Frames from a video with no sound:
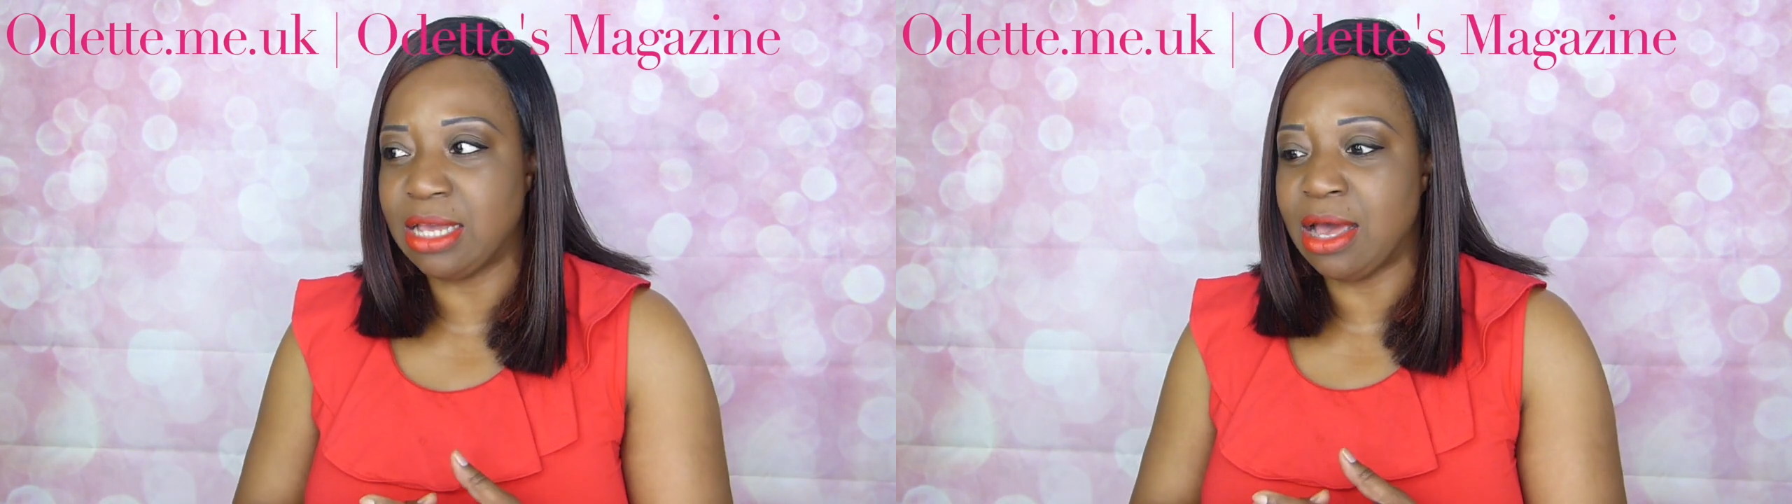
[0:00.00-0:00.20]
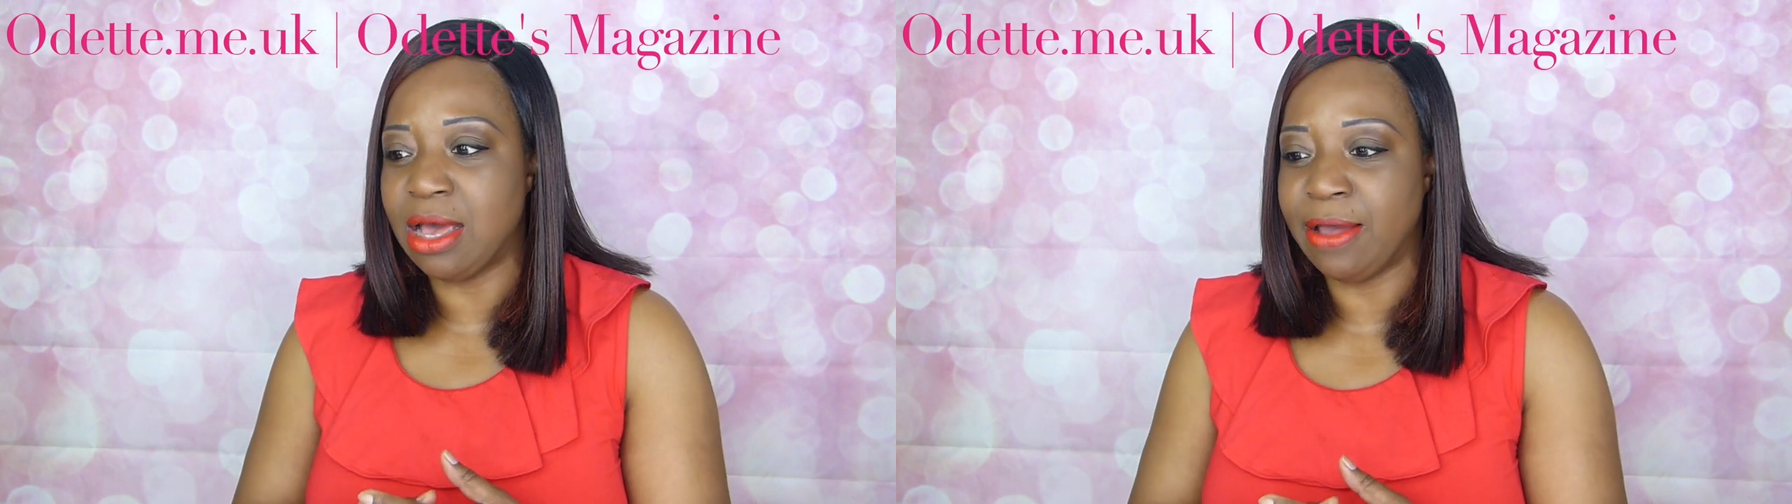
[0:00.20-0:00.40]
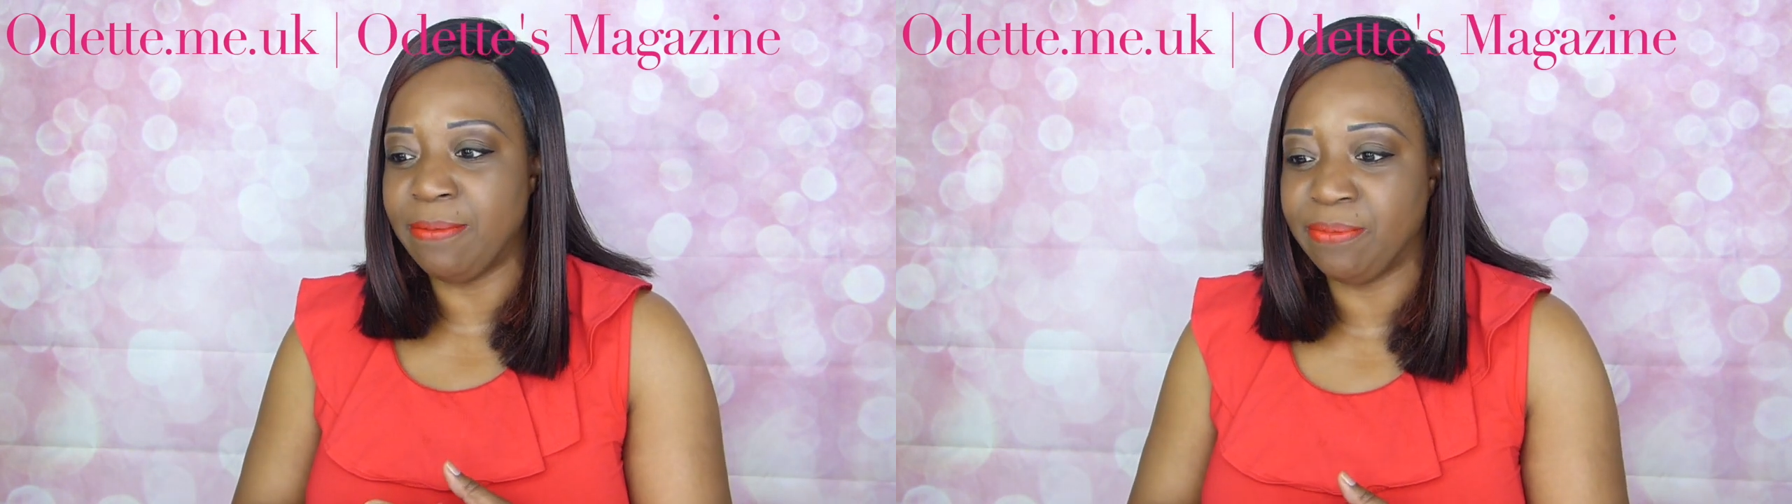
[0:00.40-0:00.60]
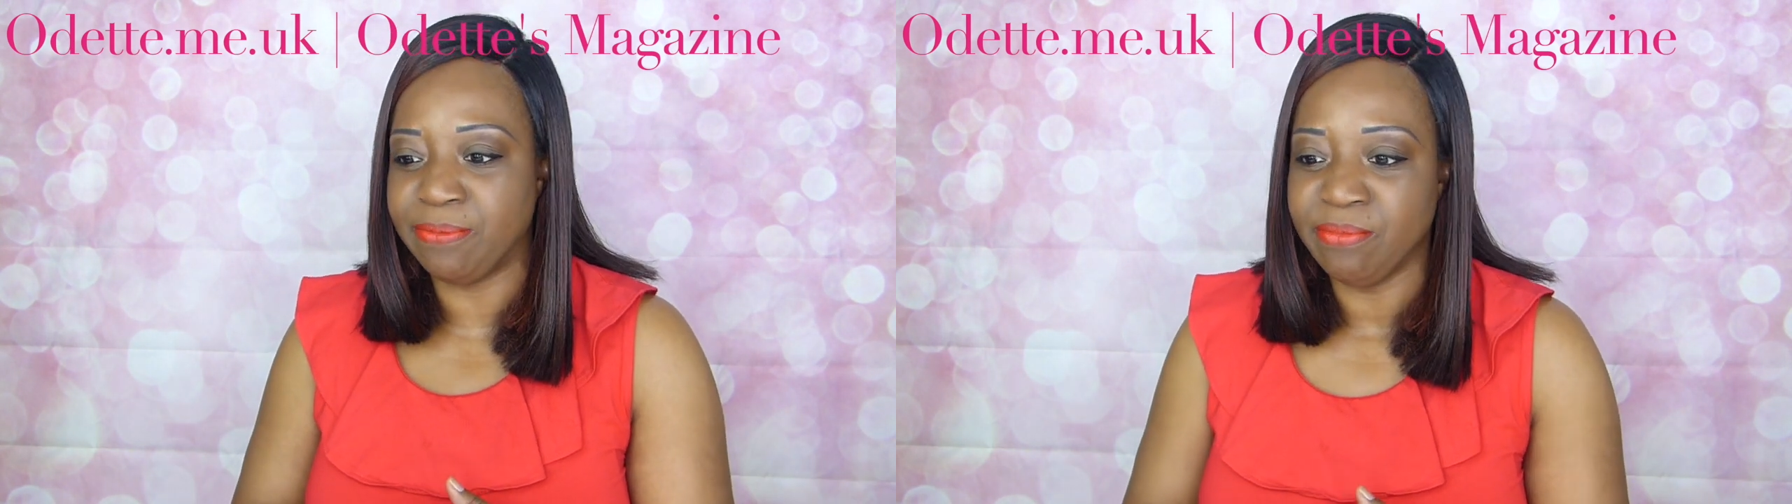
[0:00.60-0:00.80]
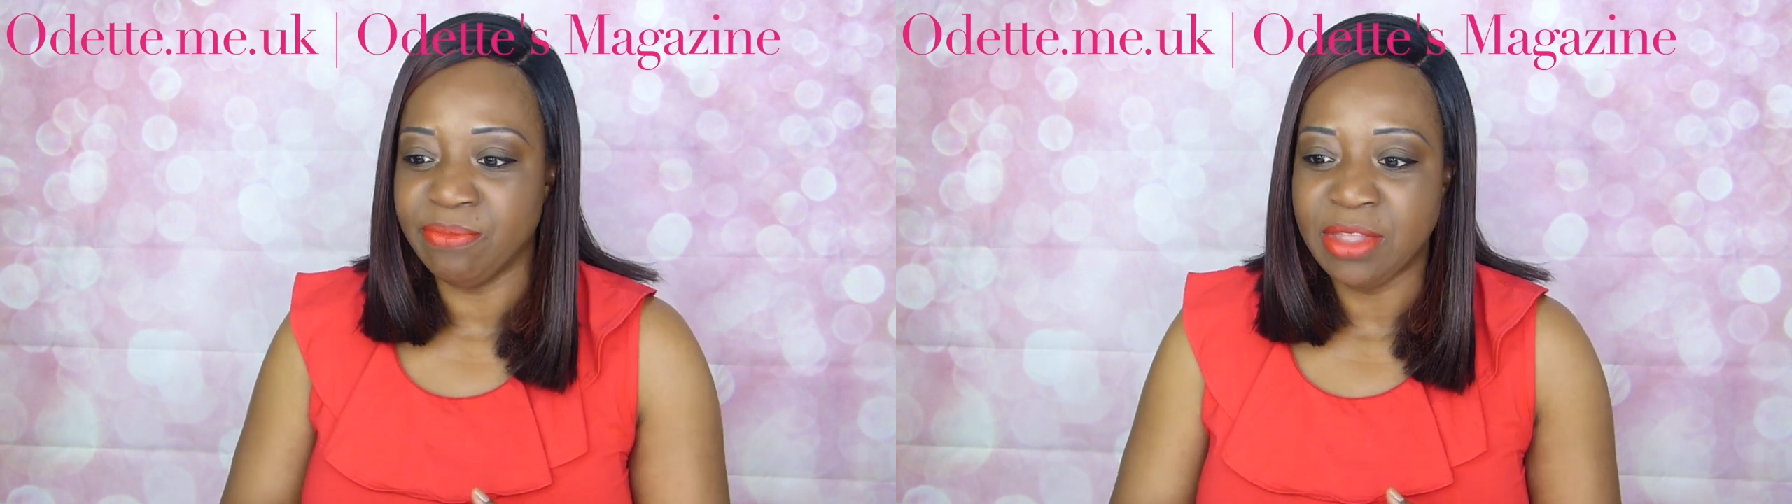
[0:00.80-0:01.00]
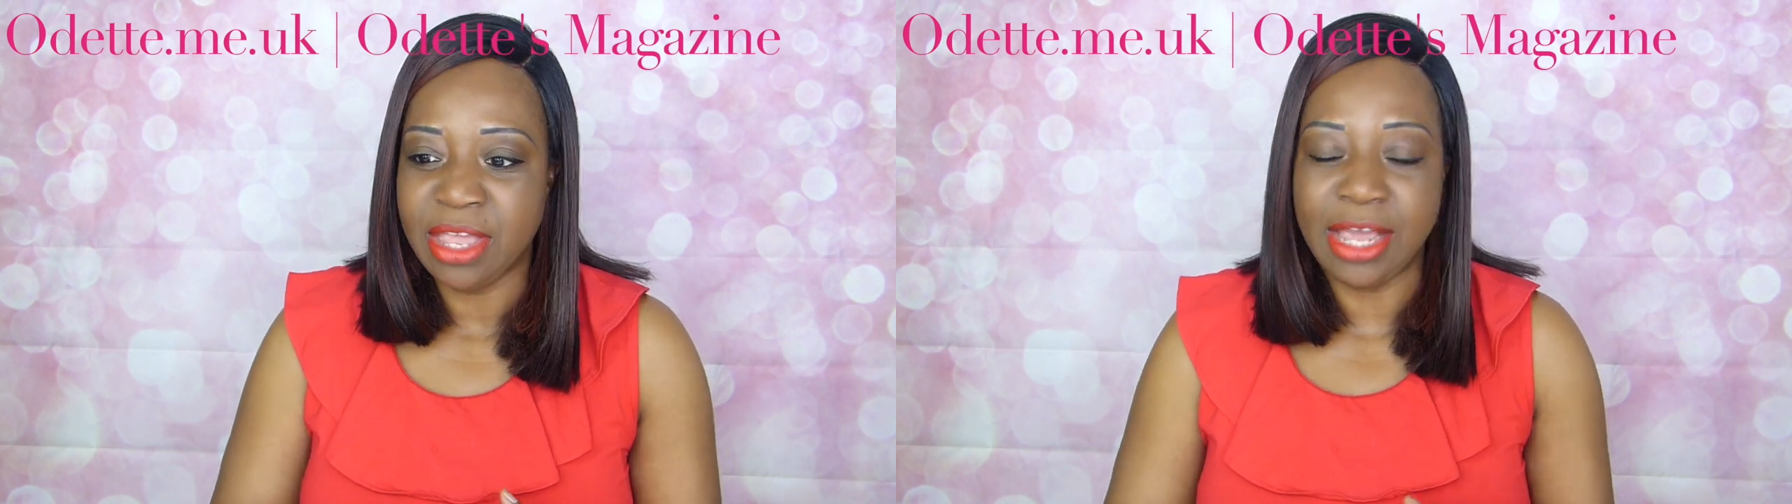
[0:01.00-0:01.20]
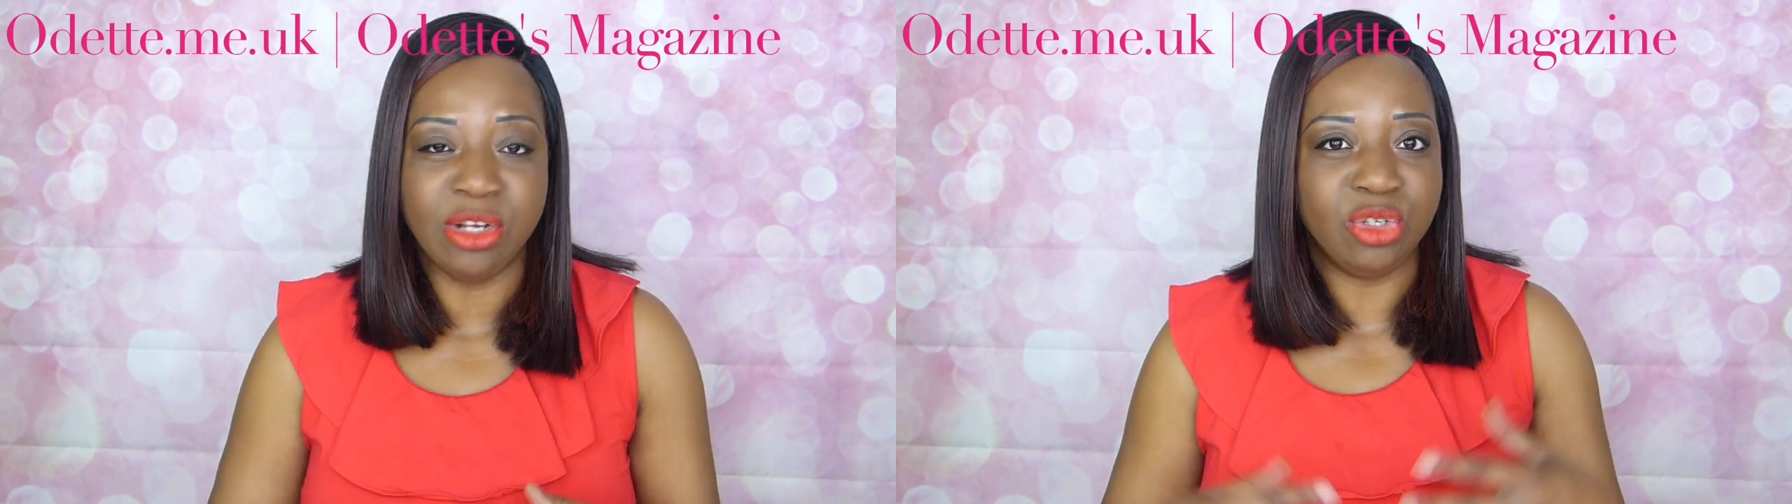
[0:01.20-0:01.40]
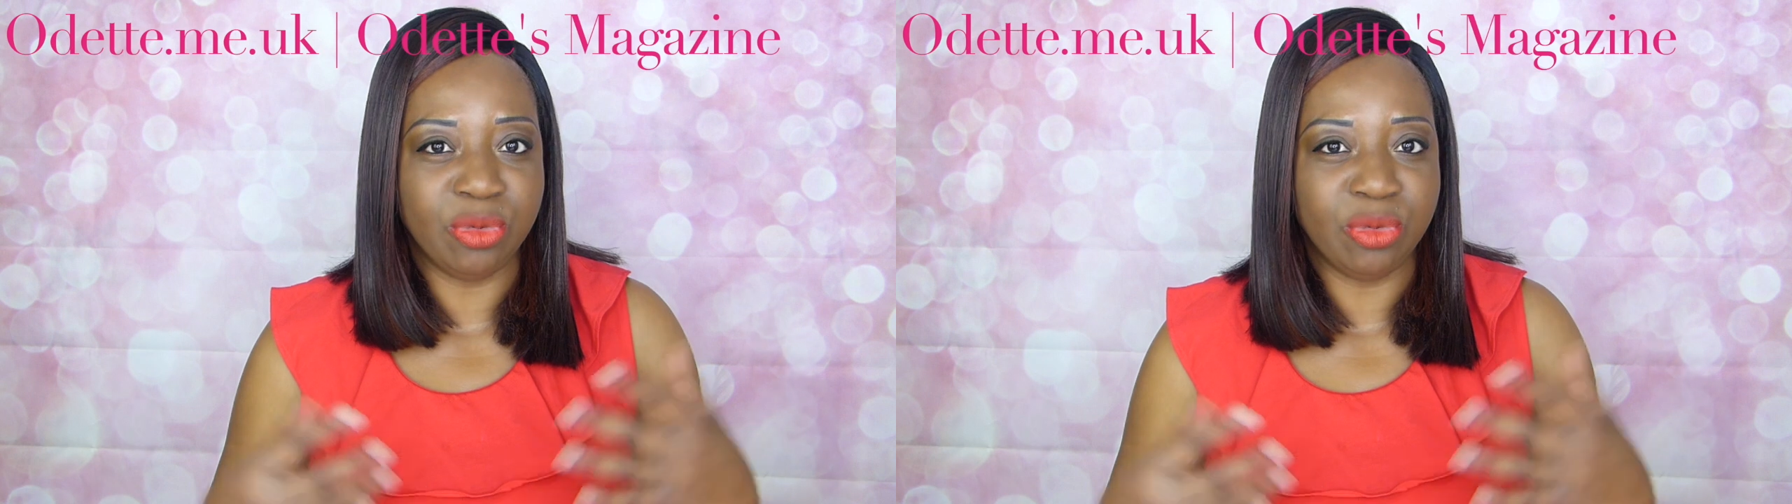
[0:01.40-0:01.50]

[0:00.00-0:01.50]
to